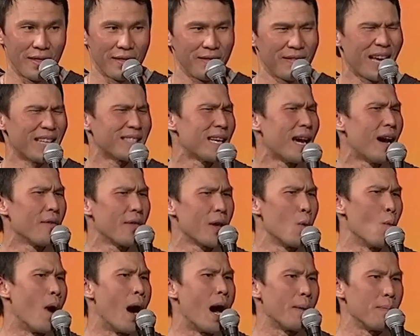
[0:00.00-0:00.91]
That's how
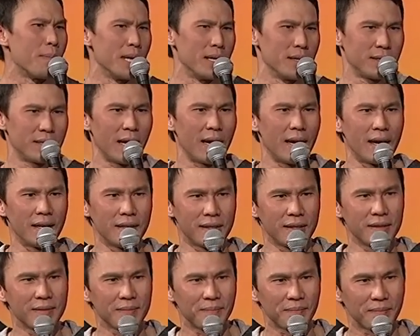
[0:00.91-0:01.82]
they want me to say
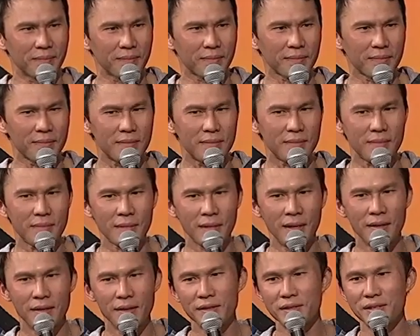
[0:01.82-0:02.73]
it.
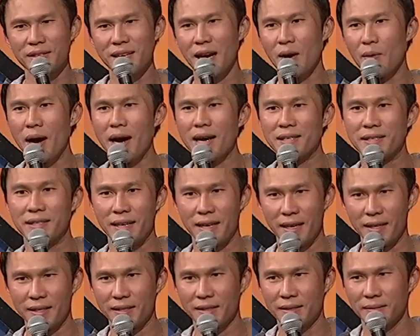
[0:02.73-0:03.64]
This is how I
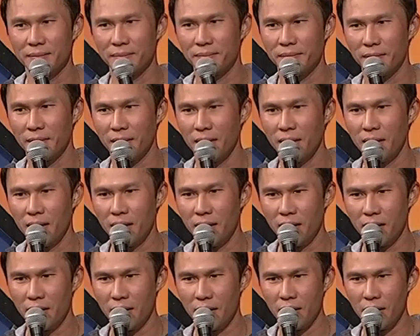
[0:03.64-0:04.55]
say it.
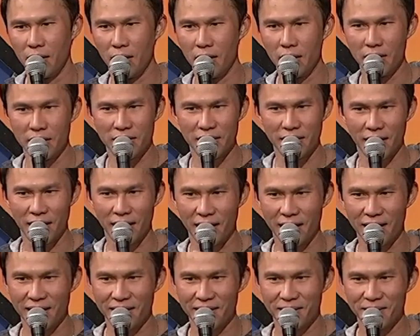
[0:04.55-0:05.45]

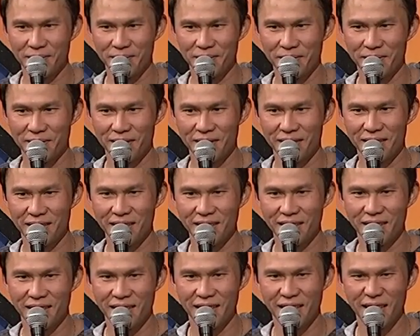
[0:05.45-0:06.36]
Nissan,
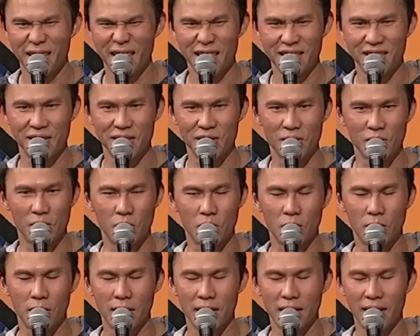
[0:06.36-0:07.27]
this is the
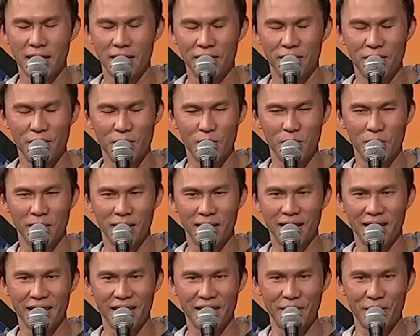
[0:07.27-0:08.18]
ride of your
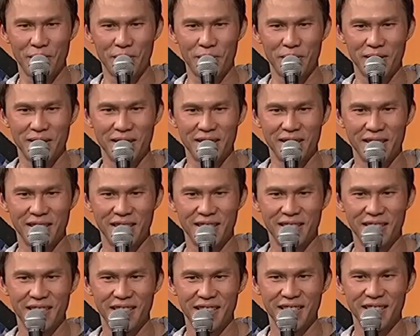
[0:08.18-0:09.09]

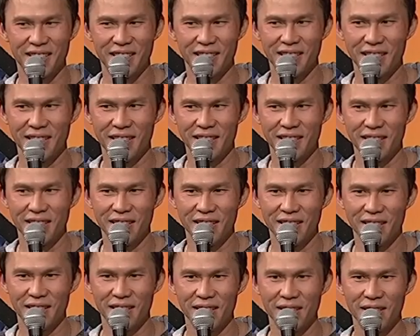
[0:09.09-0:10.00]
life.
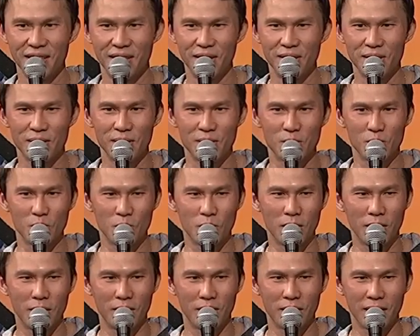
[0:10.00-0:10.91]
This is
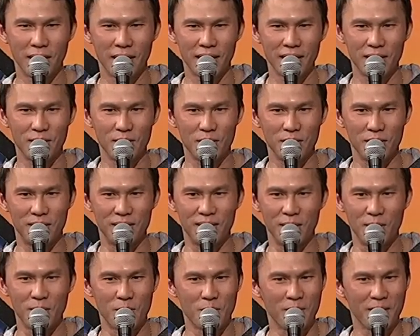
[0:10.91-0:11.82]
one ride you
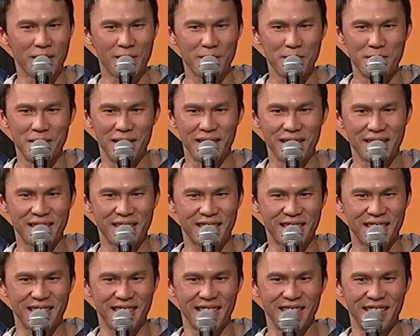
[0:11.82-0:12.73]
don't want to
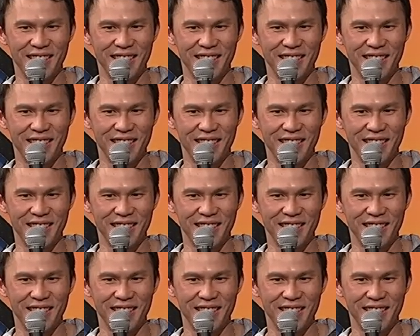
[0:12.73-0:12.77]
miss.